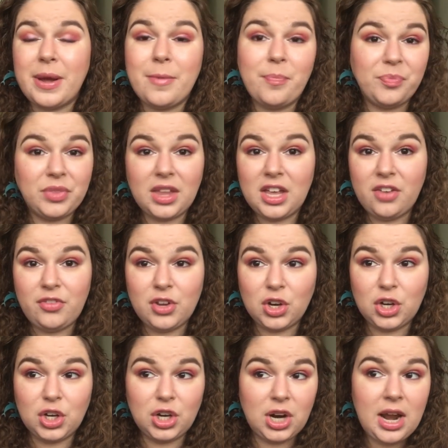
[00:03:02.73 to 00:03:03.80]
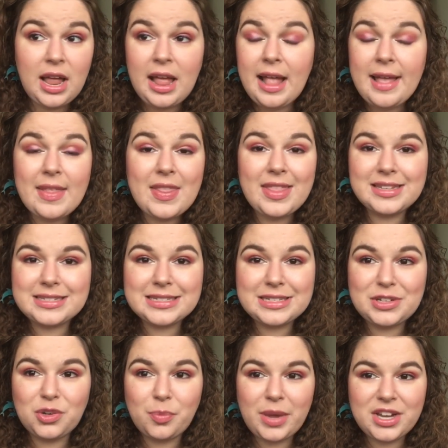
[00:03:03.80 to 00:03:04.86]
But if you're this
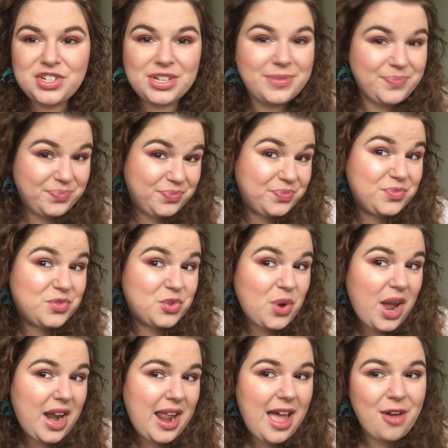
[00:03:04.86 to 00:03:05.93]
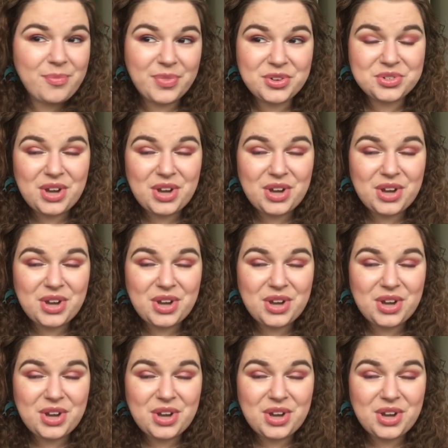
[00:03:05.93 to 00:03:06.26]
is in your budget, try it out.